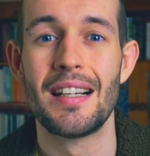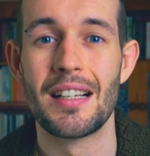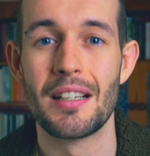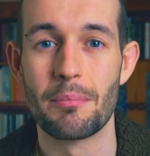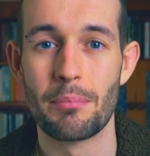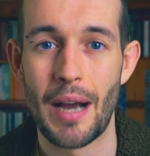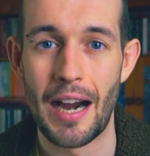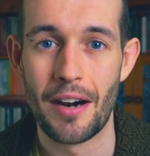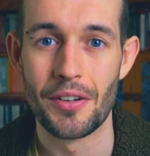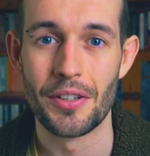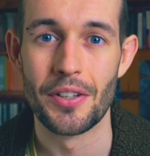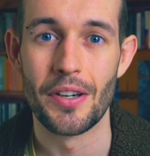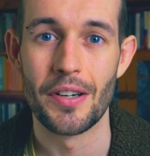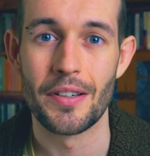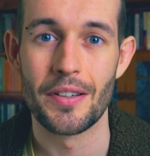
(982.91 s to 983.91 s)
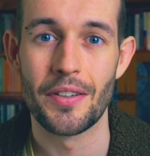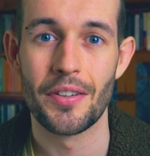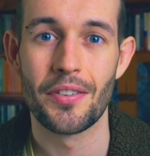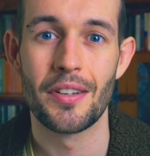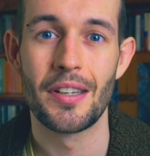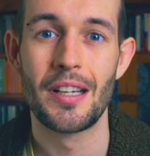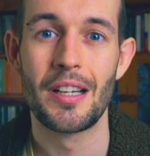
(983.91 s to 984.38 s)
and
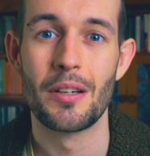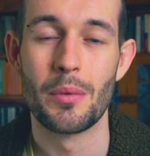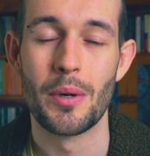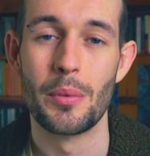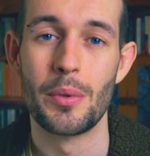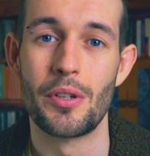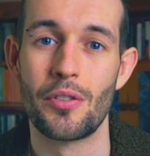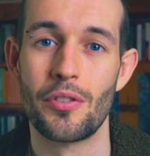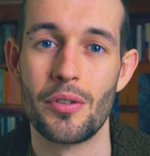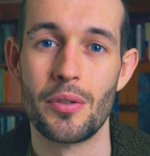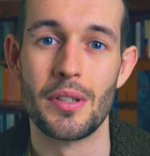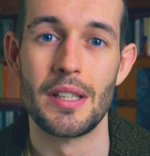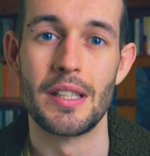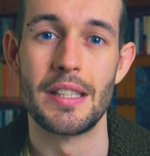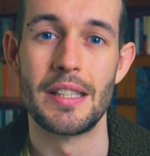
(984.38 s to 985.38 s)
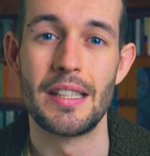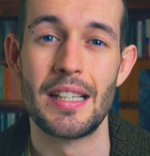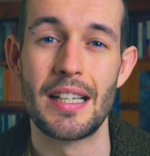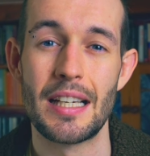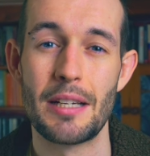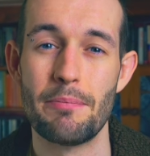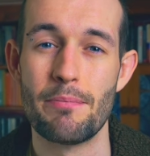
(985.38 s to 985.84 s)
paradox where we truly
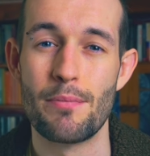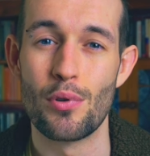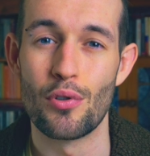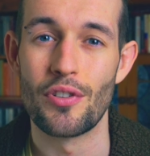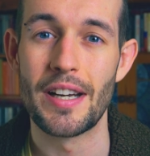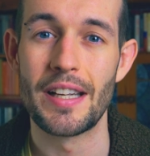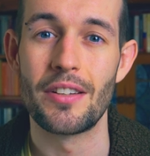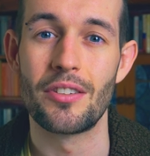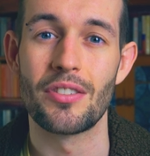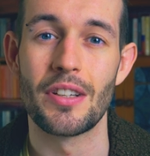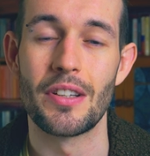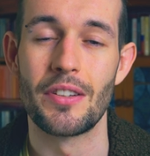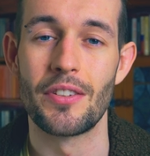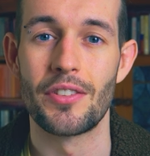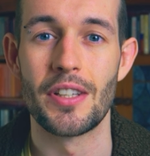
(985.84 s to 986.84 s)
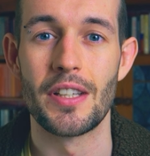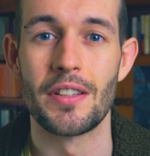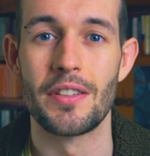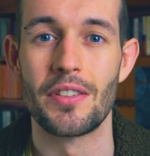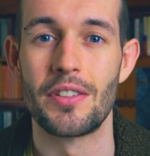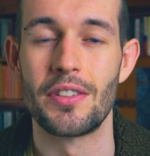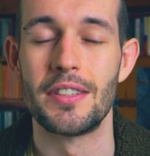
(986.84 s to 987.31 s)
embrace
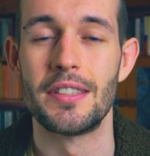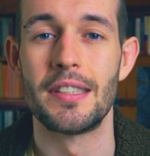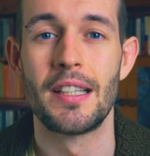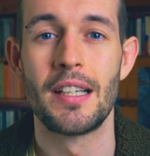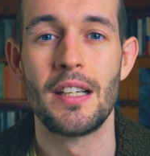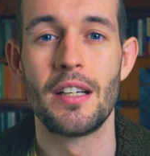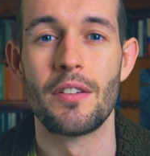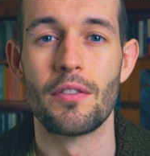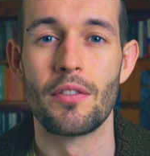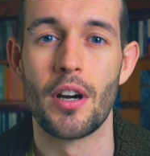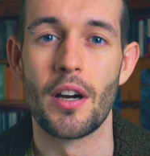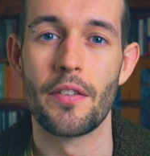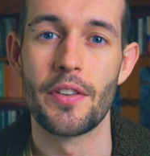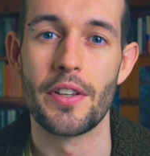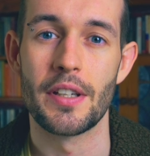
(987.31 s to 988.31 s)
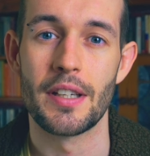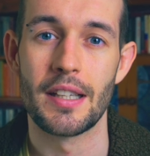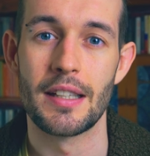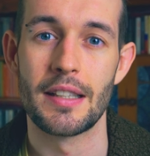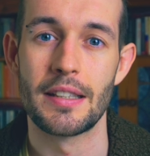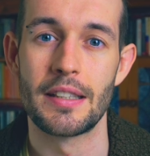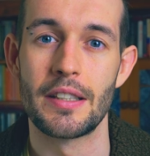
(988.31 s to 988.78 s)
uncertainty rather than
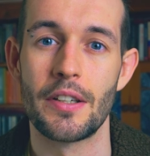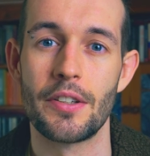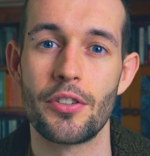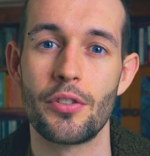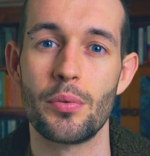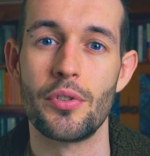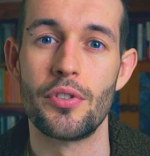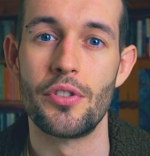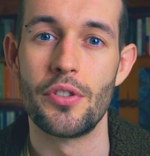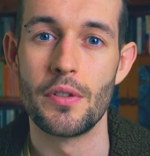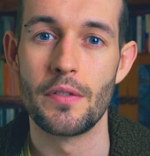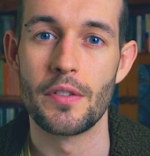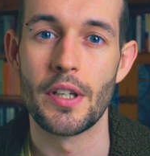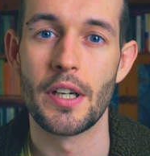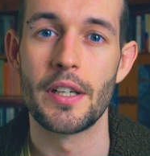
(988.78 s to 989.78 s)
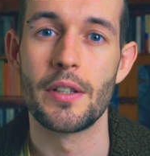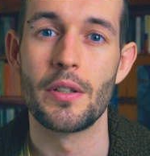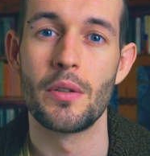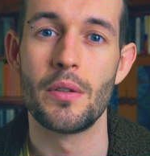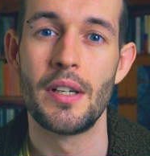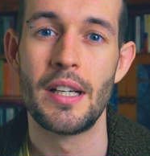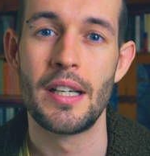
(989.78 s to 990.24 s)
clinging on to a
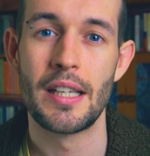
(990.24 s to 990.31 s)
juvenile,